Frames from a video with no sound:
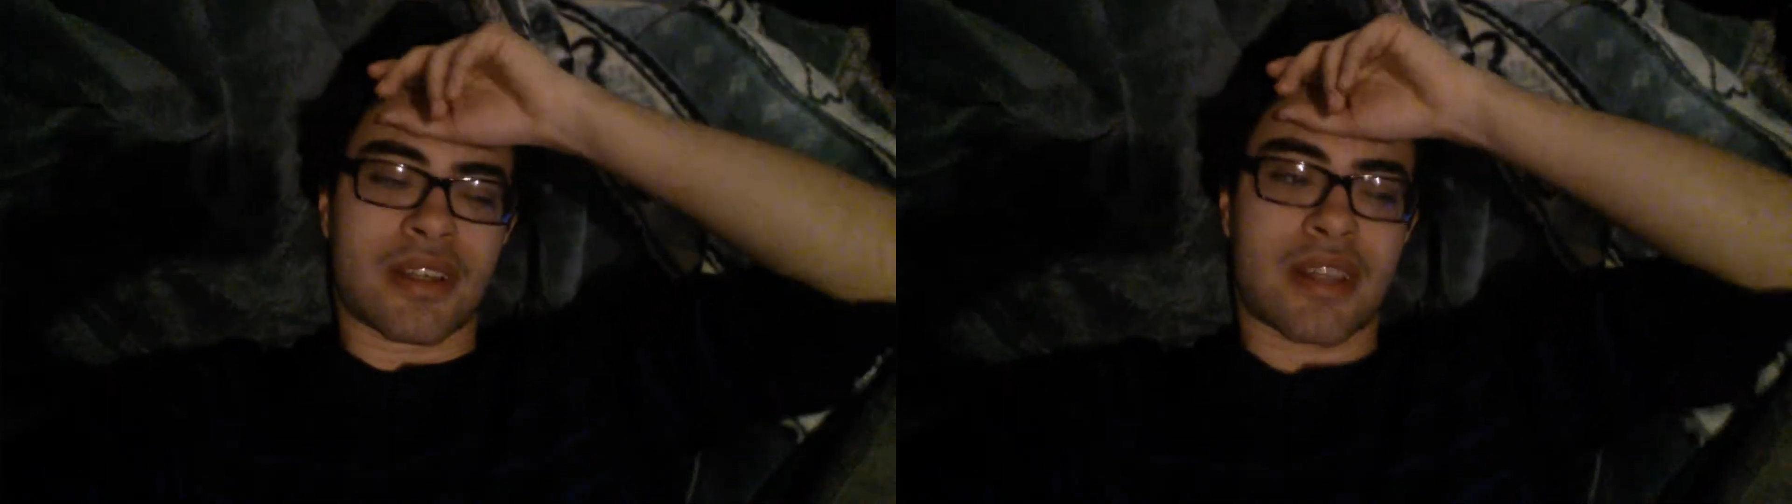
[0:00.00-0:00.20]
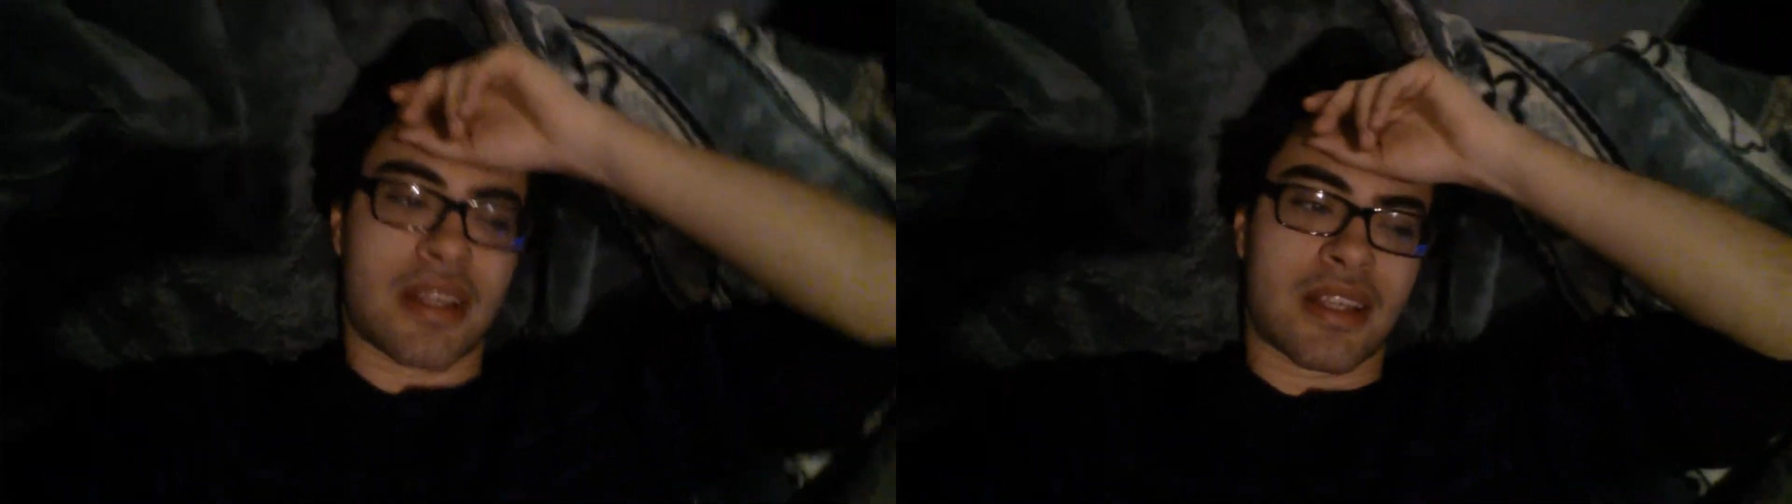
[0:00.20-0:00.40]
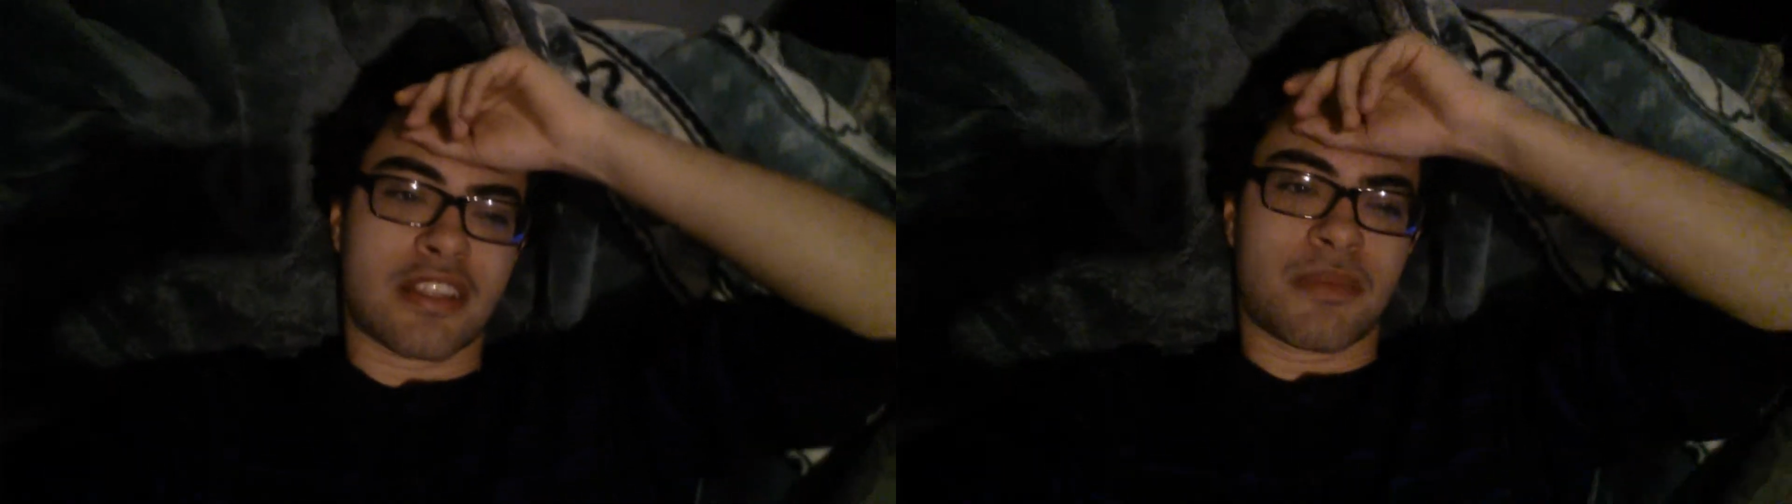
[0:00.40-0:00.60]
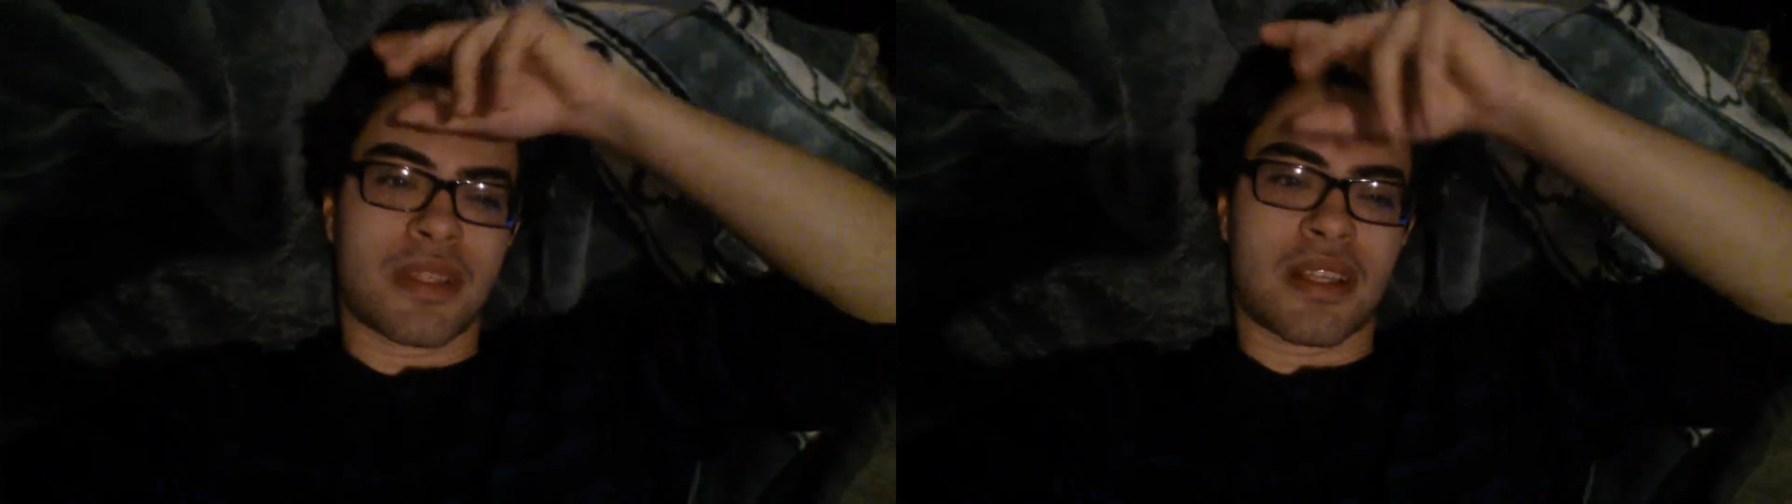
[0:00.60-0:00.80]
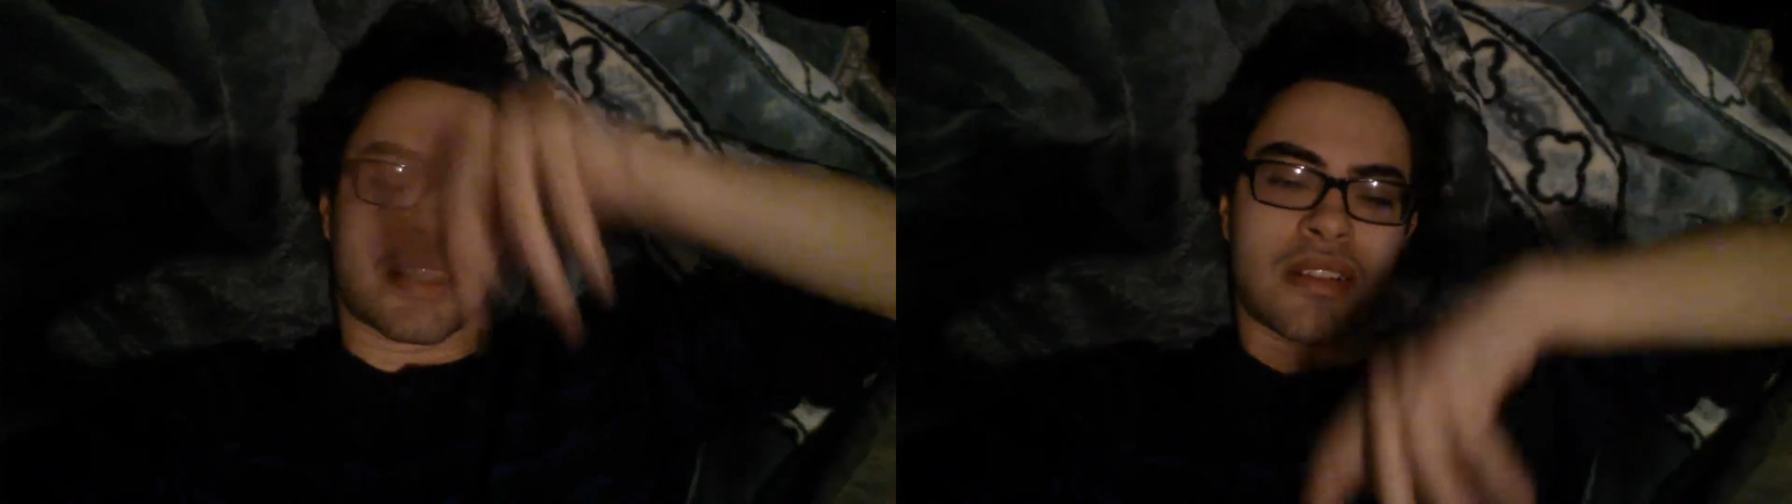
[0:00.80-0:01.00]
it kind of gives
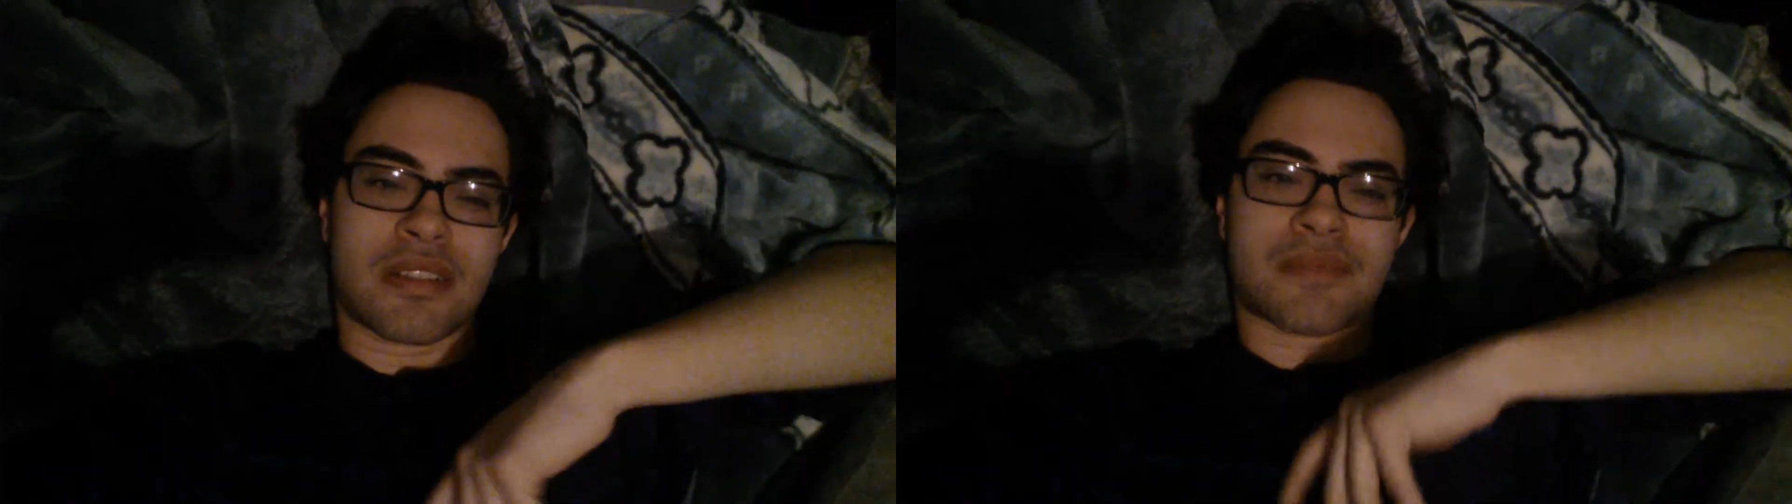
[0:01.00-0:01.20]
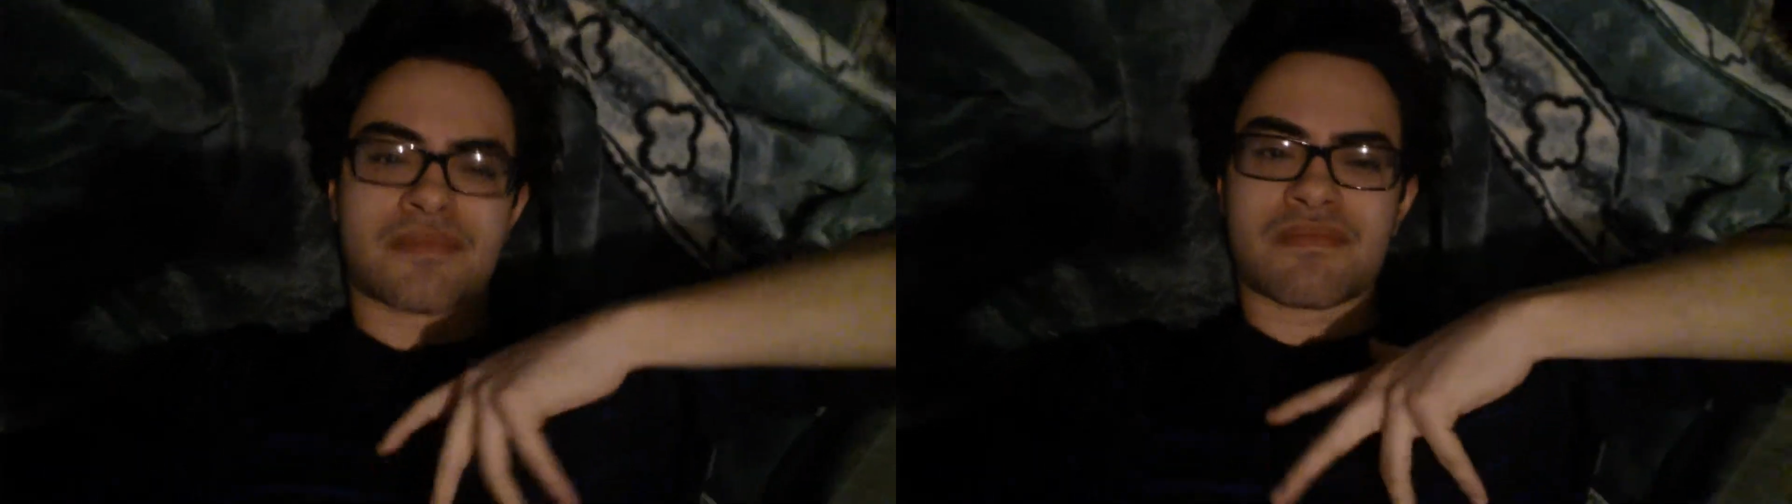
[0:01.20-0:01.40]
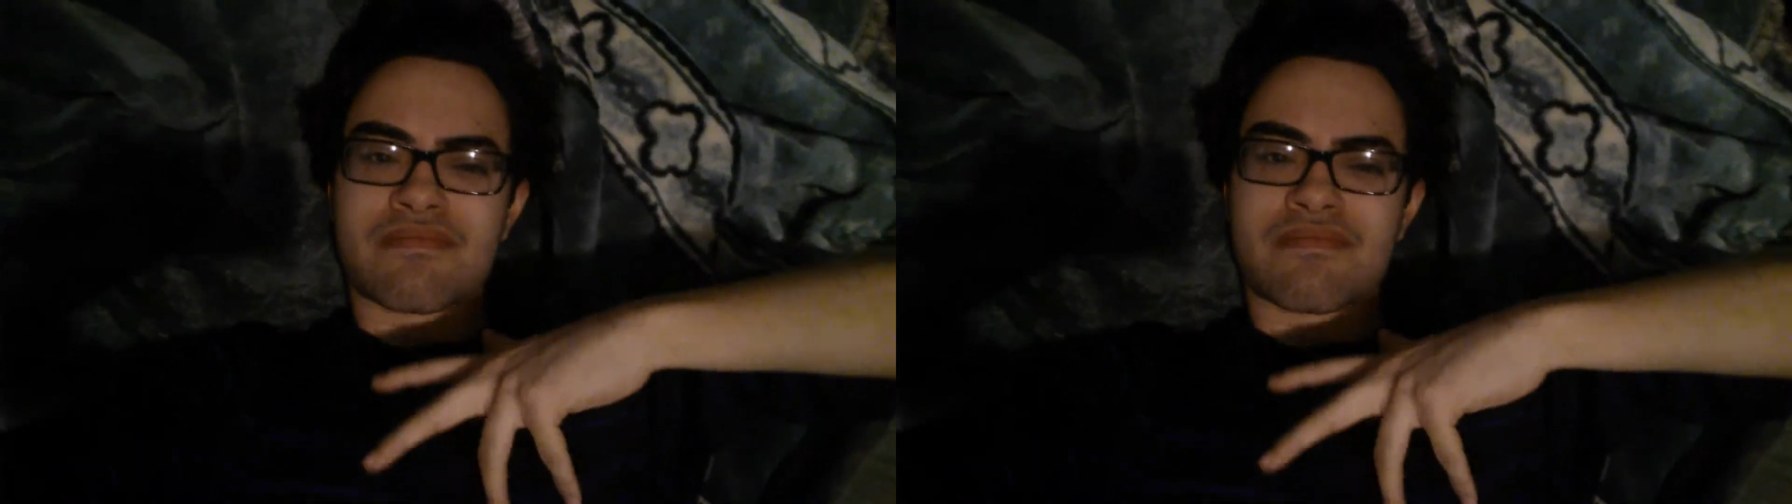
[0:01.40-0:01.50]
me like a,